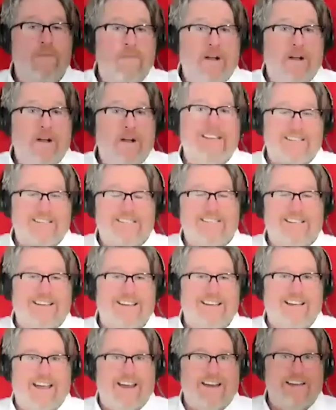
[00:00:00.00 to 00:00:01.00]
money
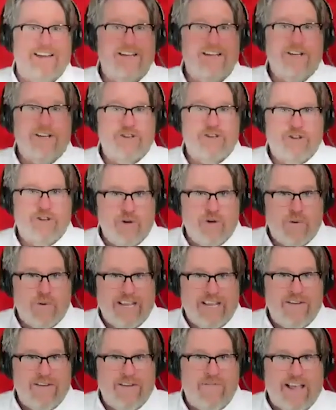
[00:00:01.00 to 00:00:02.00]
aside to
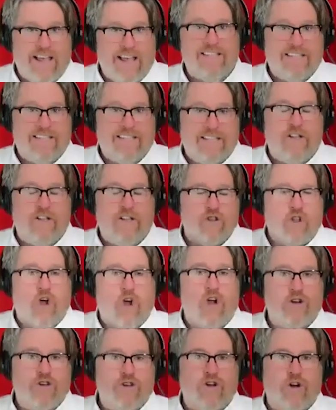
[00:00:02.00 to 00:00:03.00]
invest in the
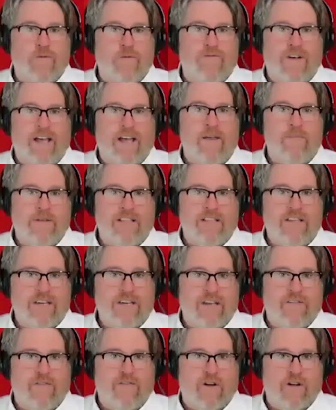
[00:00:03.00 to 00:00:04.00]
long-term
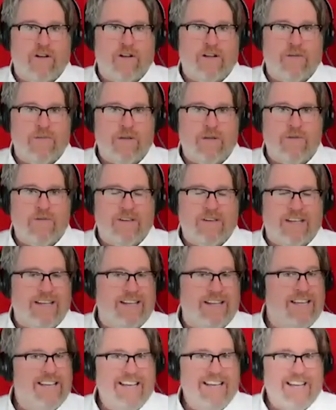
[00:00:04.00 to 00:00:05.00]
viability of our
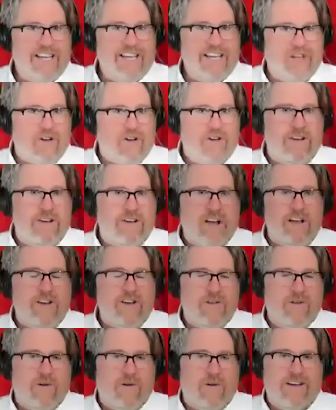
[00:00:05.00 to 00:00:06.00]
community, you're
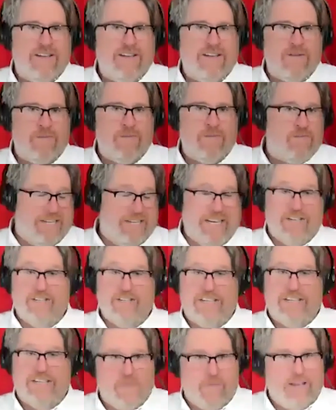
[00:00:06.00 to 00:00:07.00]
not going to
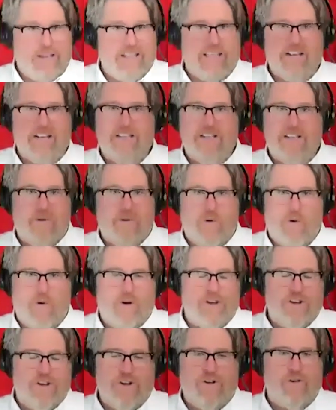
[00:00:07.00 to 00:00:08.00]
potentially get reelected,
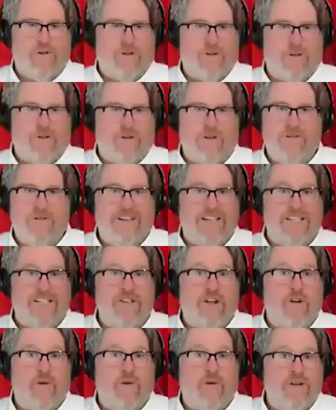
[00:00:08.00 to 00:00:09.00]
or your community is
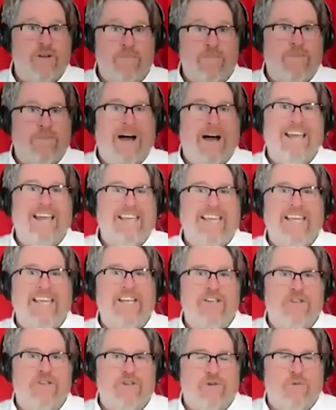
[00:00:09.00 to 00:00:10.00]
not going to buy
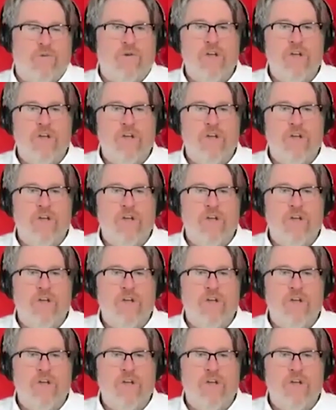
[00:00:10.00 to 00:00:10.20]
into